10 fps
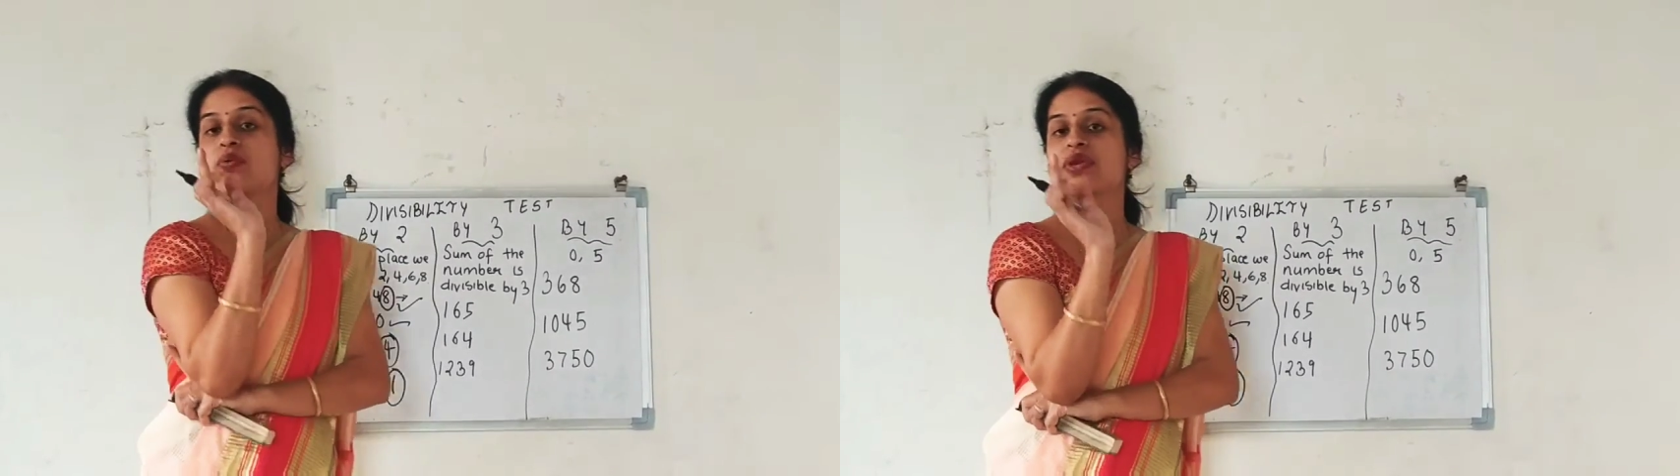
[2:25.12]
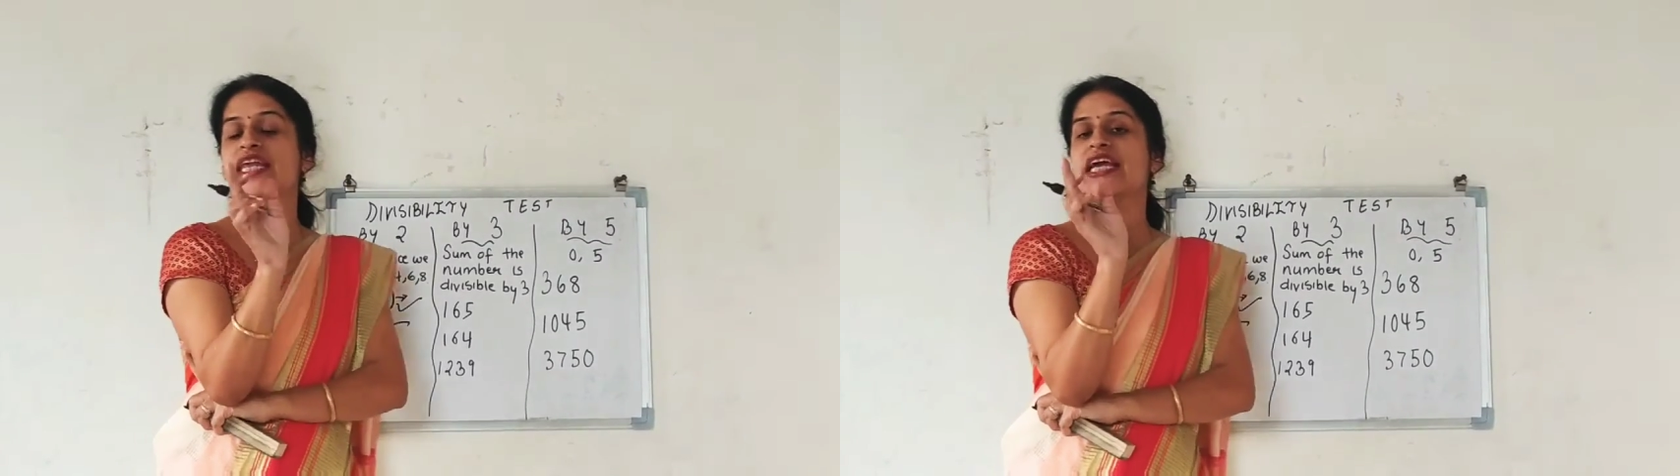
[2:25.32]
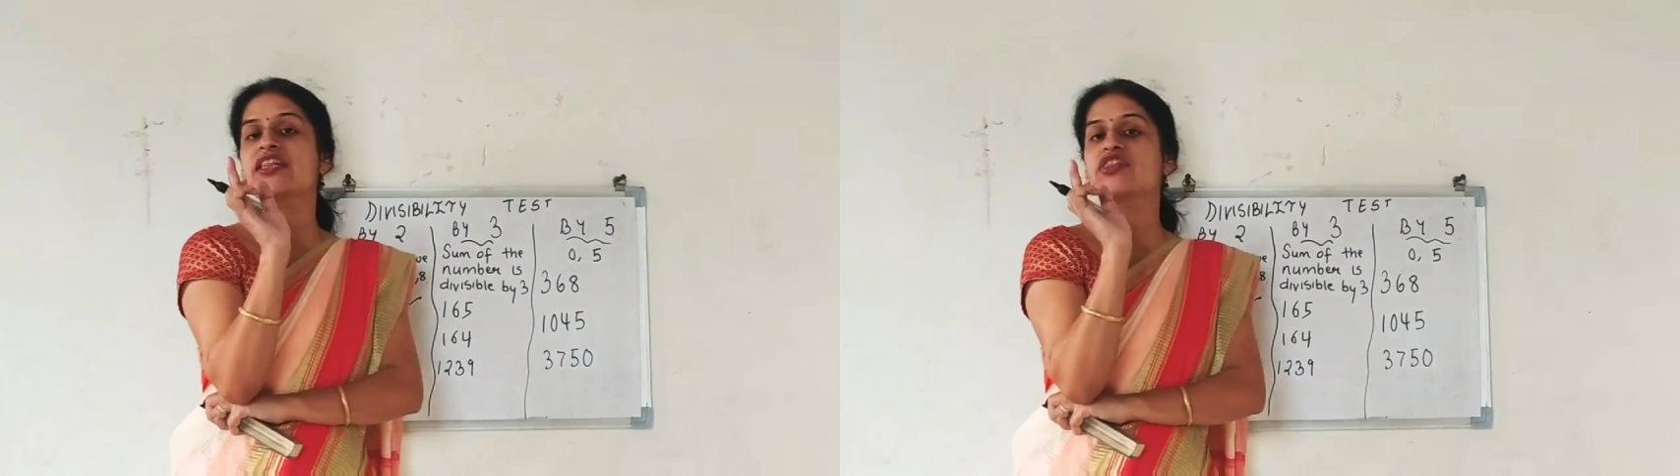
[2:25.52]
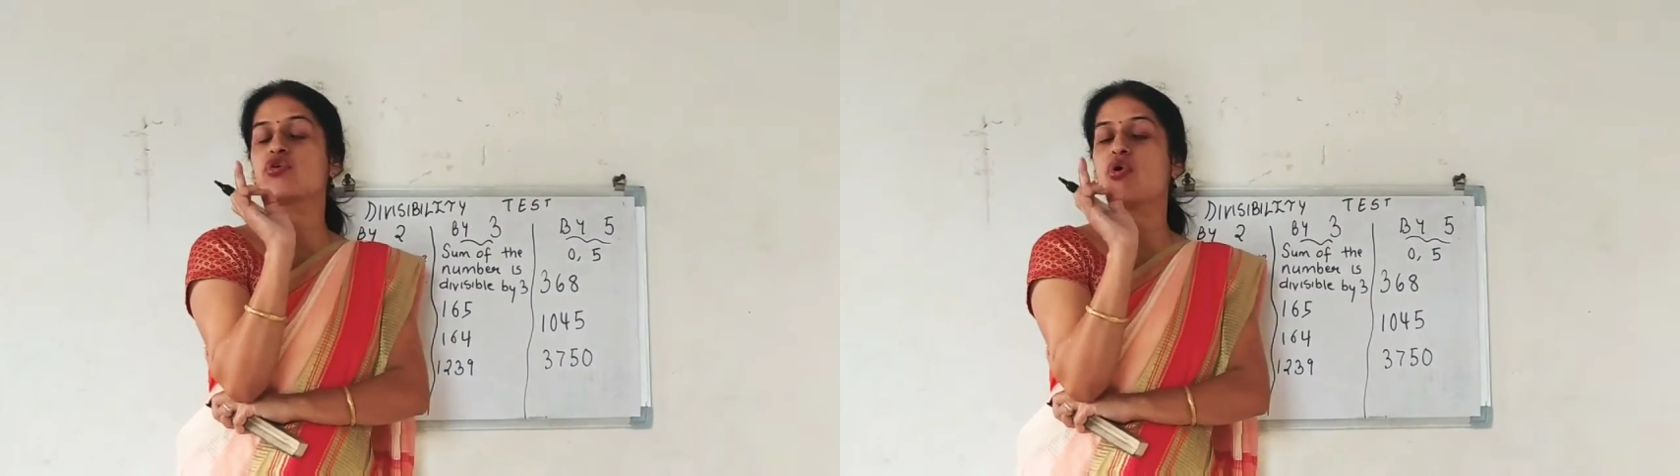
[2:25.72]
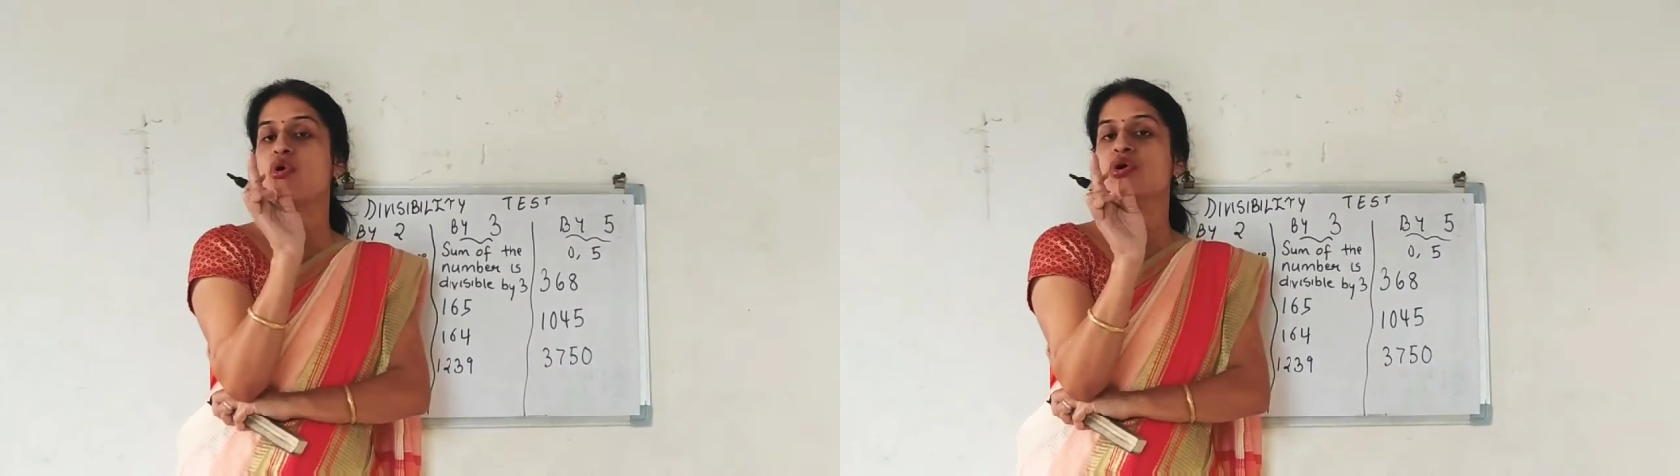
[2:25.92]

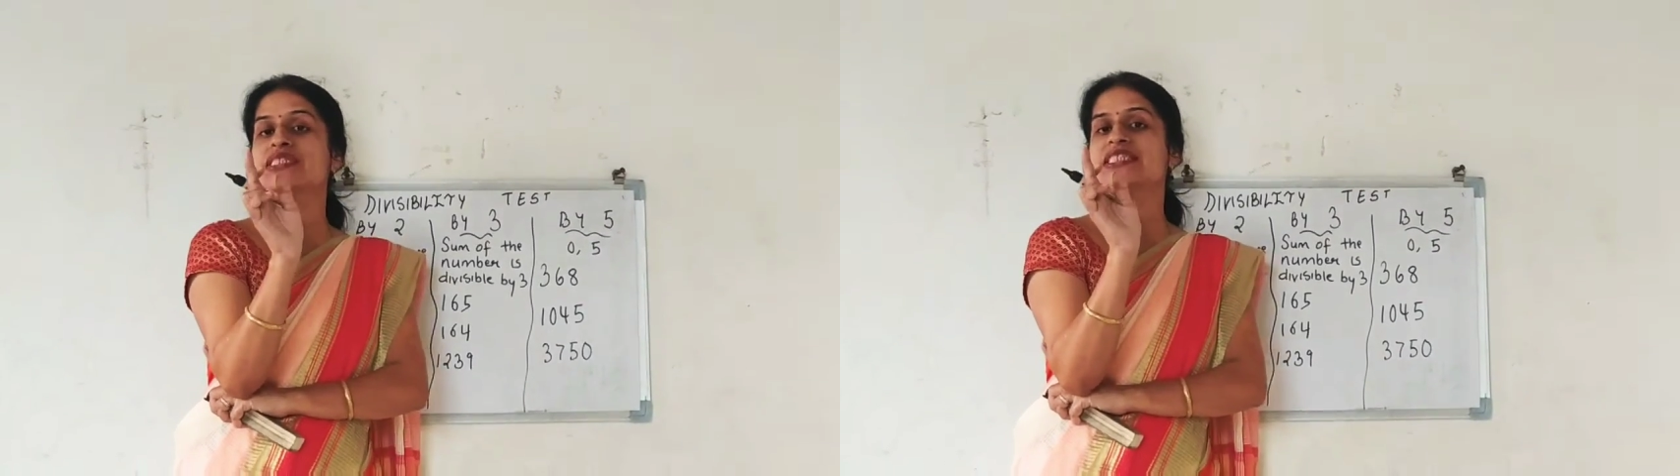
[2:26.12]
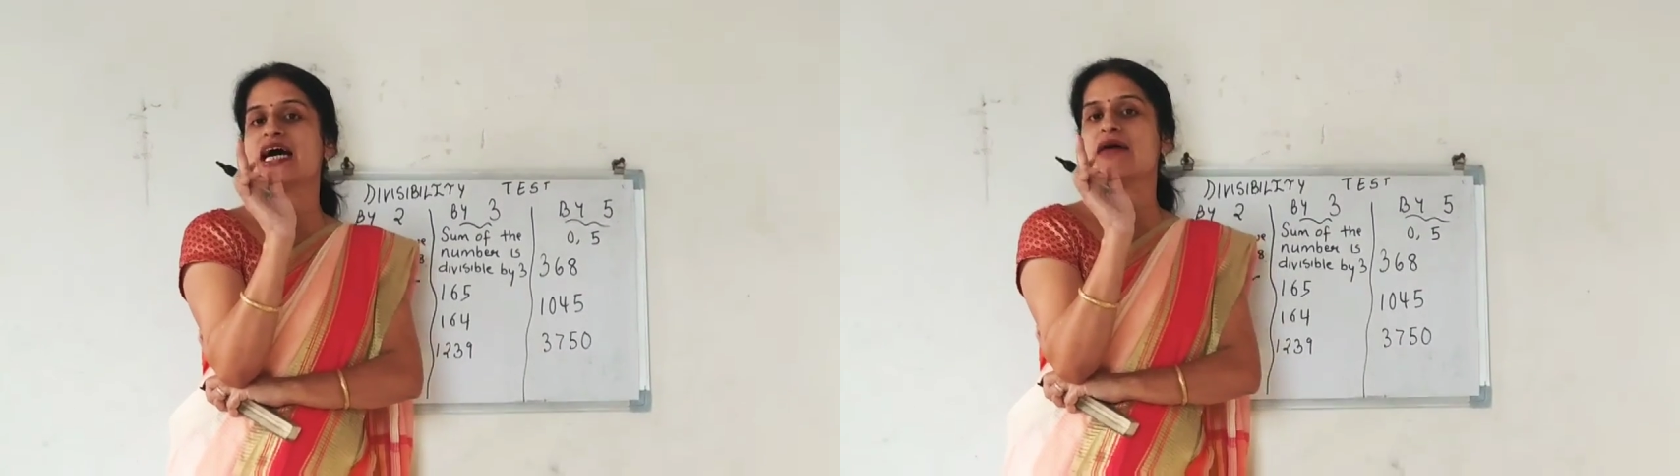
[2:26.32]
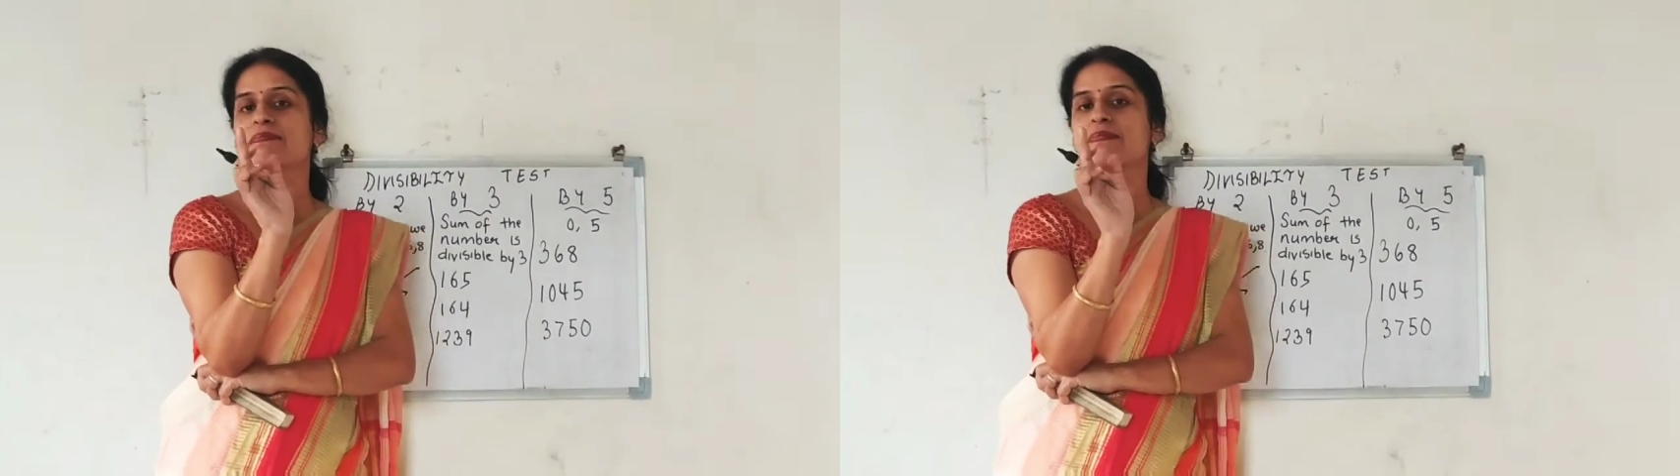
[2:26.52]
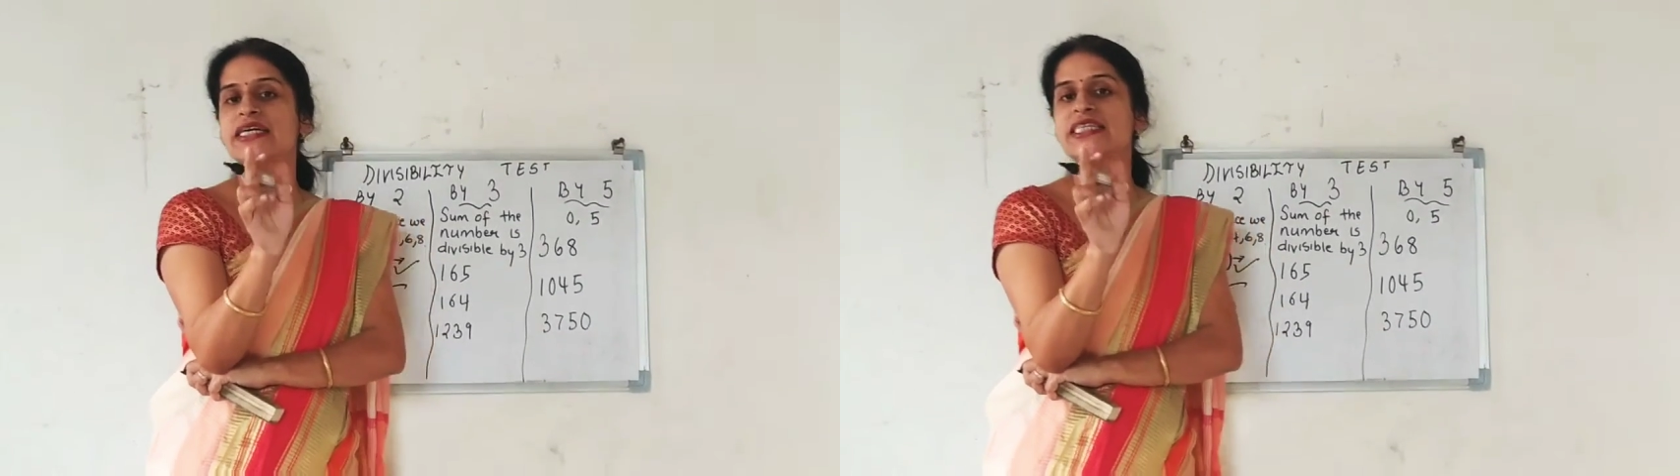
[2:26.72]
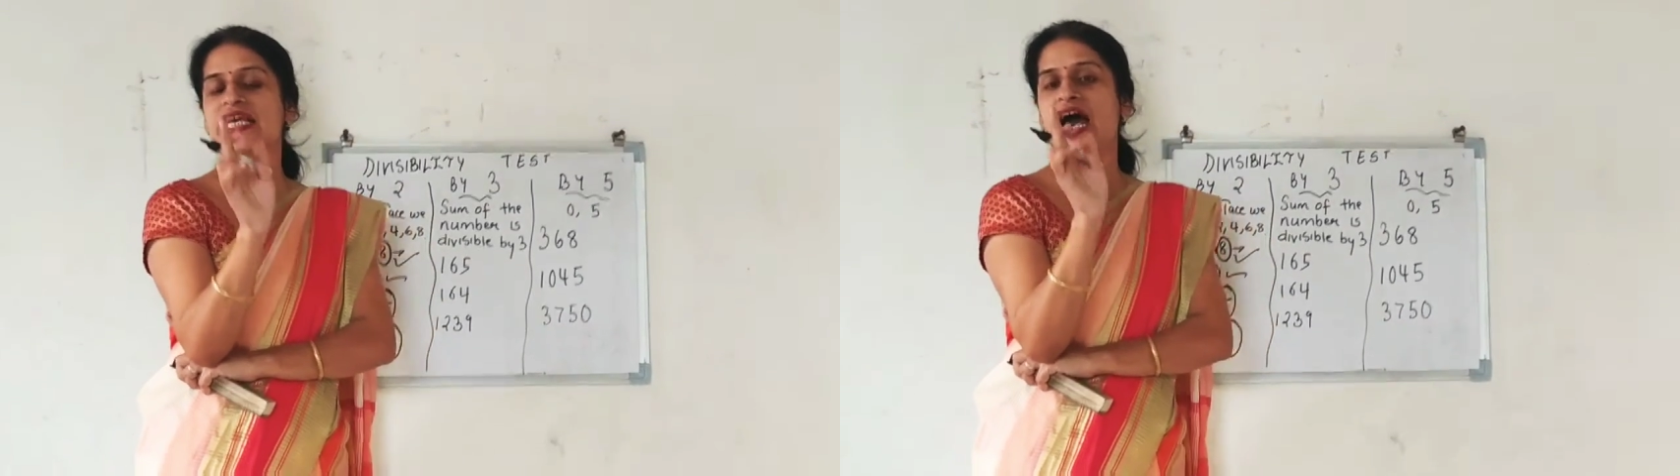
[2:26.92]
Only those
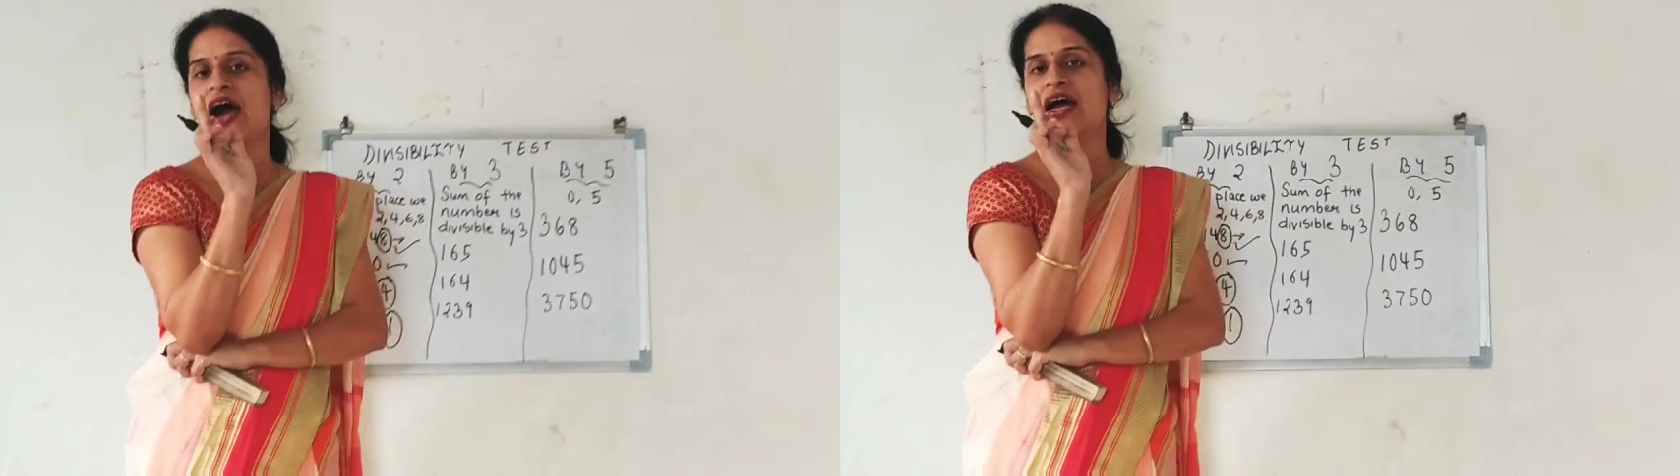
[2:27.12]
numbers